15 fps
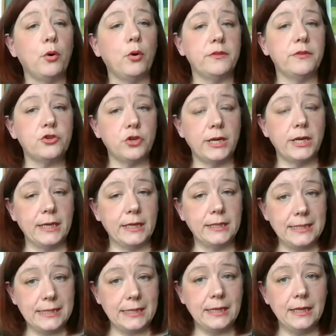of the training
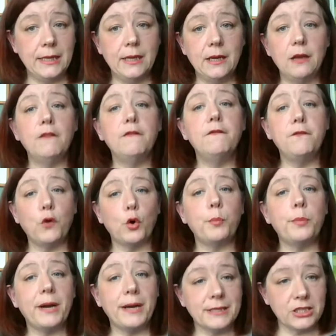day for
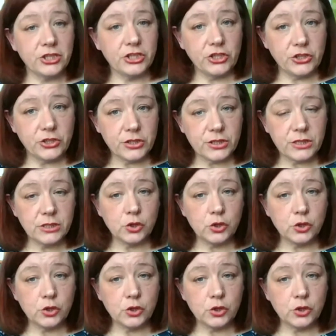practitioners.